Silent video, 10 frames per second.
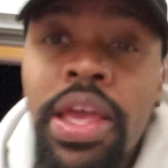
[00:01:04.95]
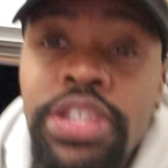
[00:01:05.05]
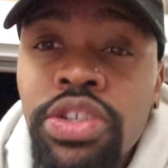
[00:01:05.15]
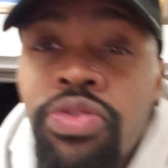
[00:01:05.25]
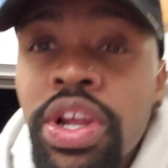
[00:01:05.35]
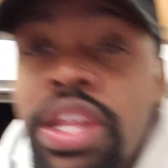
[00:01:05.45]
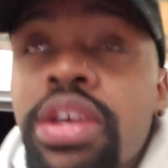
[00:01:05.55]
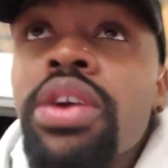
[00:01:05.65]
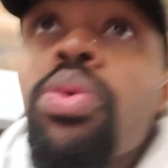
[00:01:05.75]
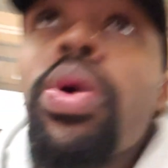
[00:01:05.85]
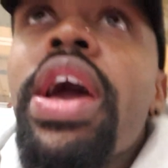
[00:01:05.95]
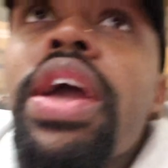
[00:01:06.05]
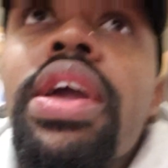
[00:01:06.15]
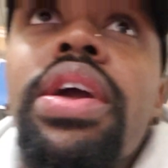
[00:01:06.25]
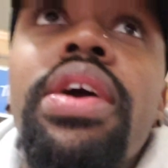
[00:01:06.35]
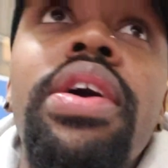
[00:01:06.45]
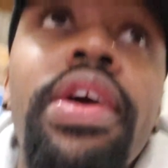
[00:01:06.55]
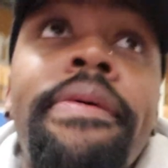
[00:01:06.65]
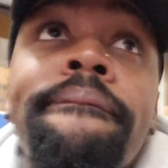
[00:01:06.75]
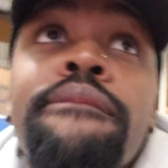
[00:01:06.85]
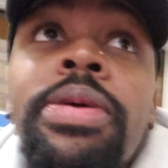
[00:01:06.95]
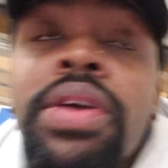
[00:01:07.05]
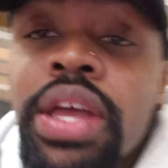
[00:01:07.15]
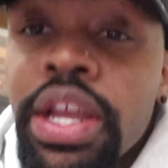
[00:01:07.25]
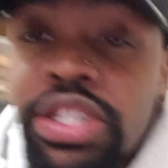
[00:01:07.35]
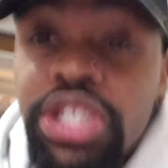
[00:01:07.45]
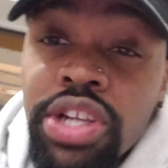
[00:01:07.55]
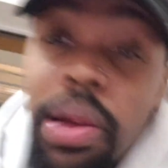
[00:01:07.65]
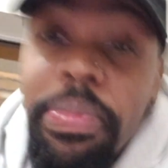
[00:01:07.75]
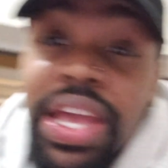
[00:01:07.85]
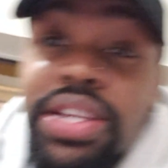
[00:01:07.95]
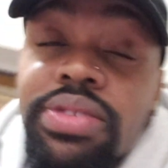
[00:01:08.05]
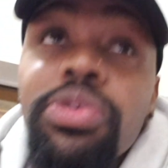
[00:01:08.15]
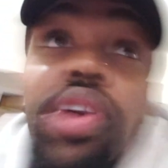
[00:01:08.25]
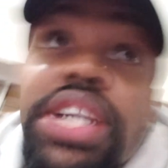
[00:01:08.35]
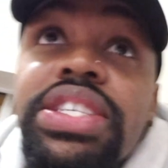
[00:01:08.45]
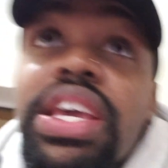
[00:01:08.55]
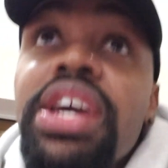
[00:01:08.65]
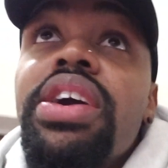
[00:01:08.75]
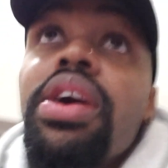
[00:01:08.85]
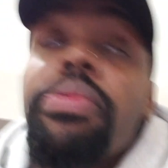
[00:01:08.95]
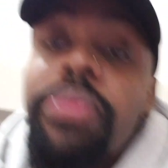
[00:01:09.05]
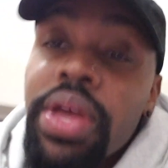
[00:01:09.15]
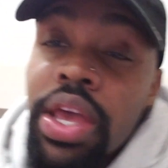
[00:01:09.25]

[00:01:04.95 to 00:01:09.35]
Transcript: it's a really good way to start making some crazy income.